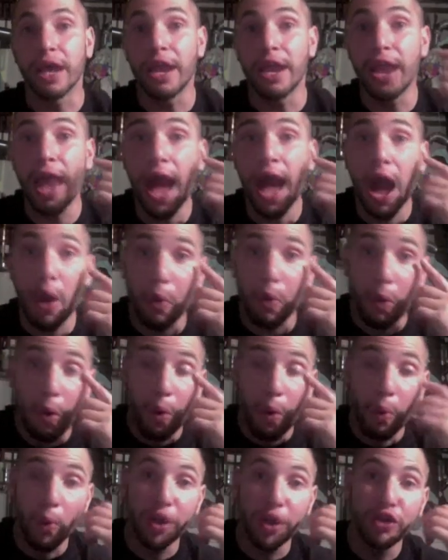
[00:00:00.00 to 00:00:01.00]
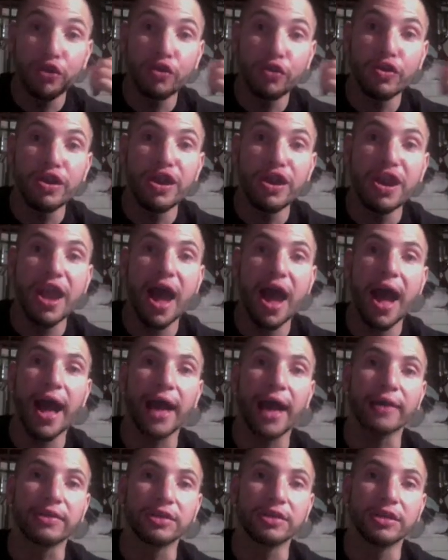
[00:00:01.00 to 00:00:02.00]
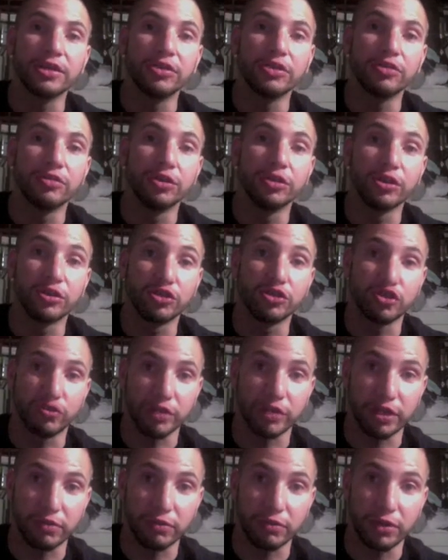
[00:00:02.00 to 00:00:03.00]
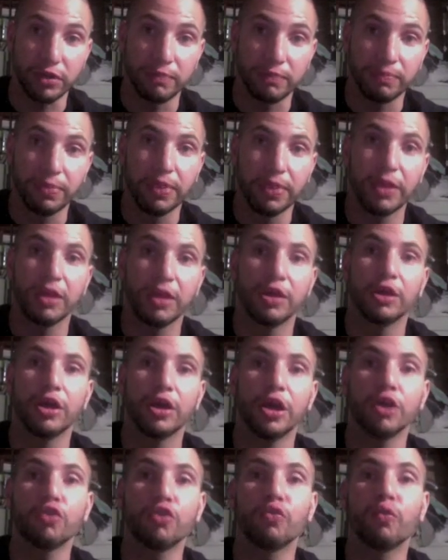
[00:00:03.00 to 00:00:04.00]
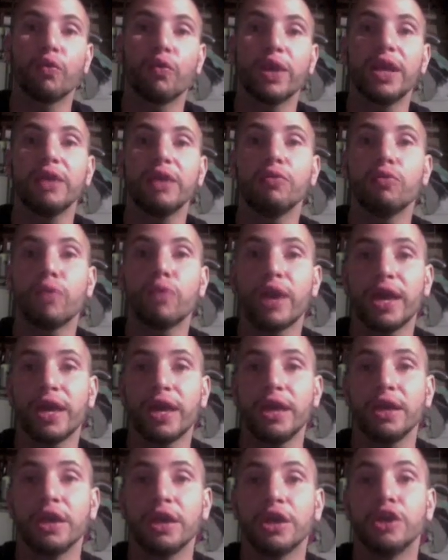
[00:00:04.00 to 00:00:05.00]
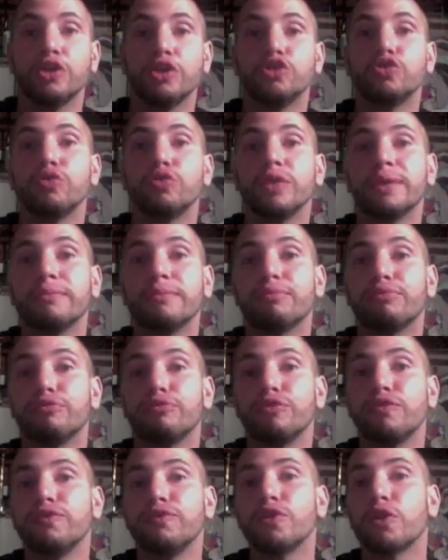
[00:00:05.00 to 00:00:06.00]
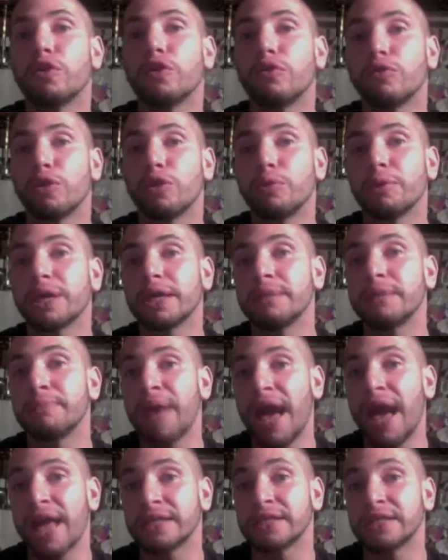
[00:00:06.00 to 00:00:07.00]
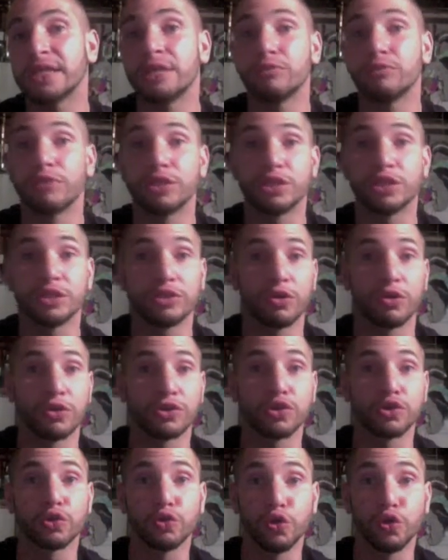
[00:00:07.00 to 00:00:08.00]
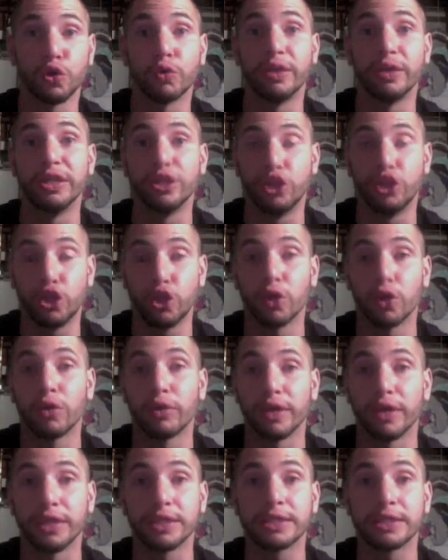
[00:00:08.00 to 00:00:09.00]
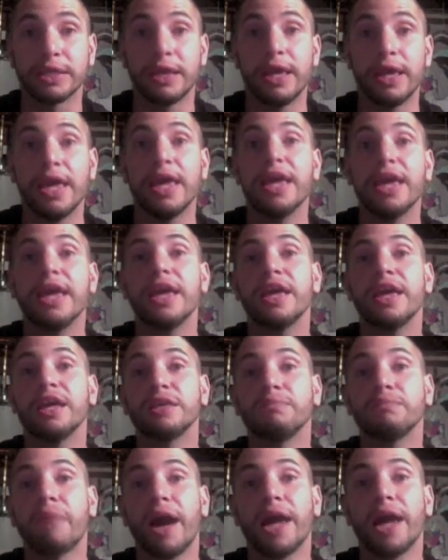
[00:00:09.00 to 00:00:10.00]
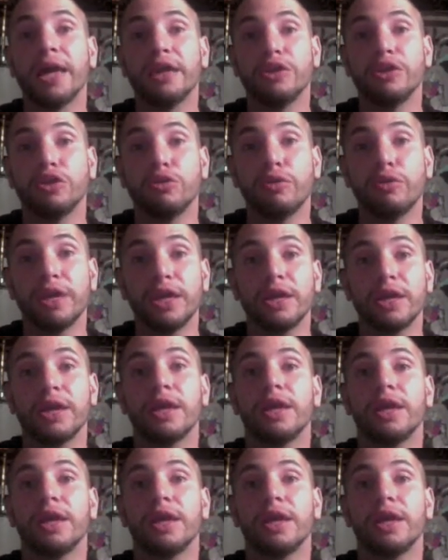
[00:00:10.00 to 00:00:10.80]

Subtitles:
Now, when you're not doing your trail run, a great way to improve your aerobic capacity, which is also your endurance, is by doing